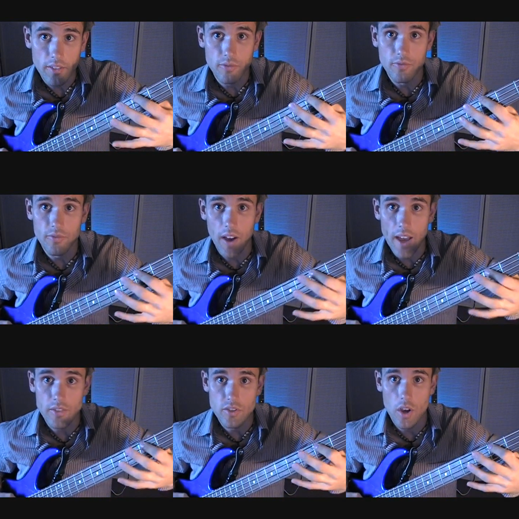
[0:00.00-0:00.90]
then
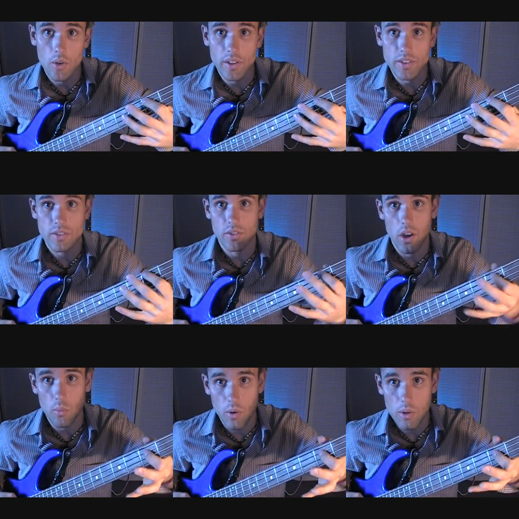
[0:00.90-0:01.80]
5 is always
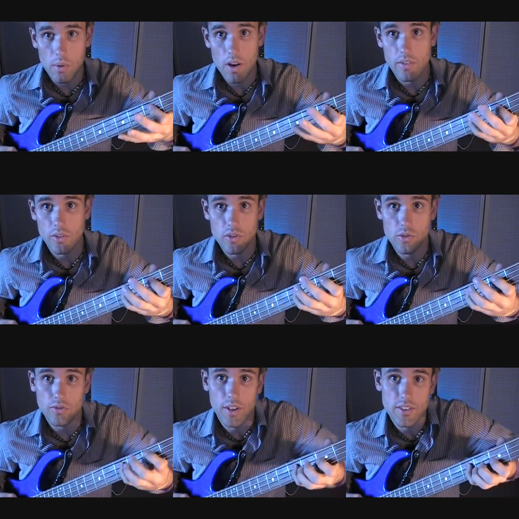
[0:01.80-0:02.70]
1 above and
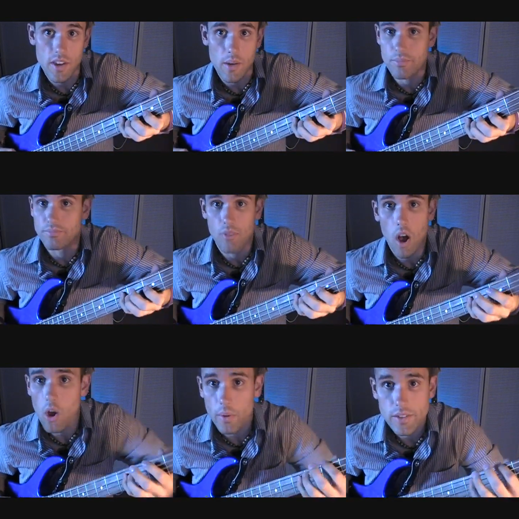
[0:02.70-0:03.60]
2 frets up.
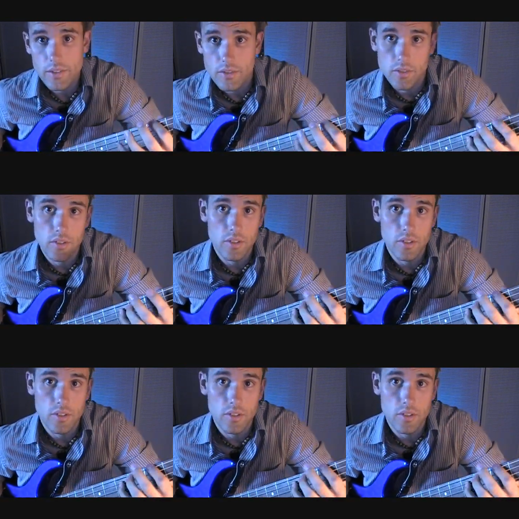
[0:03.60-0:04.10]
Always.